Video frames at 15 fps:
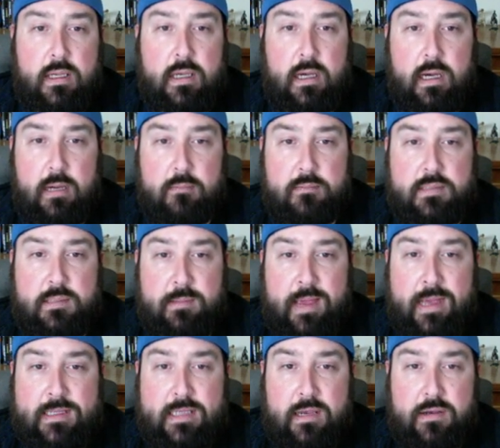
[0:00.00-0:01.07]
Um, to
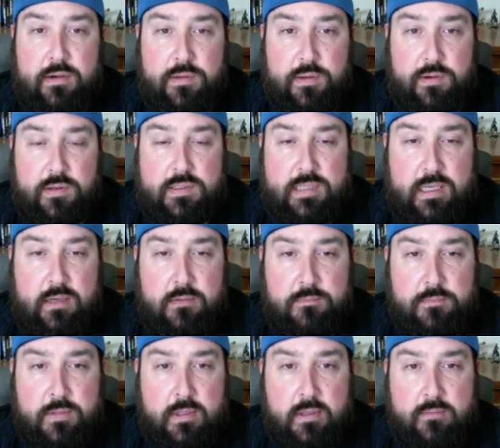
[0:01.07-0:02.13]
max out your third skill,
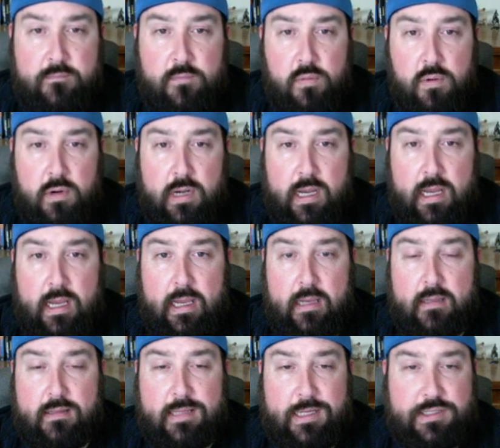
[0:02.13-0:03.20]
for a
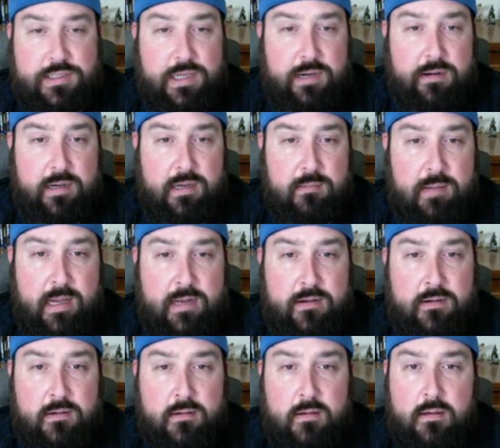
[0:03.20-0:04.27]
legendary commander,